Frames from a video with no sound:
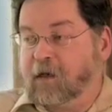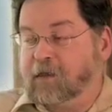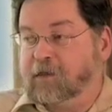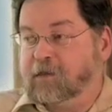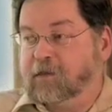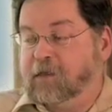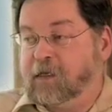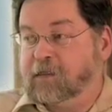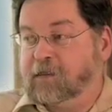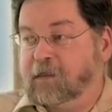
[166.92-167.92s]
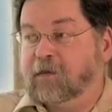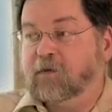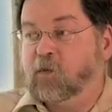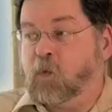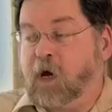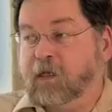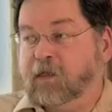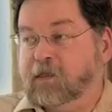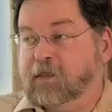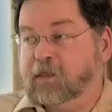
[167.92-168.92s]
And it's still
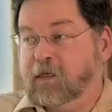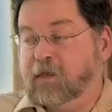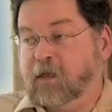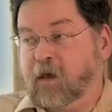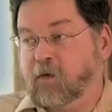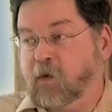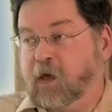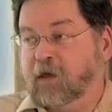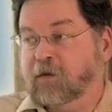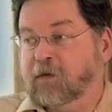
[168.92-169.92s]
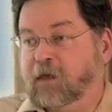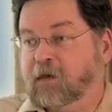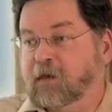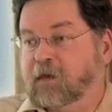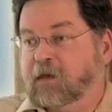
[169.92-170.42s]
widely seen that way, that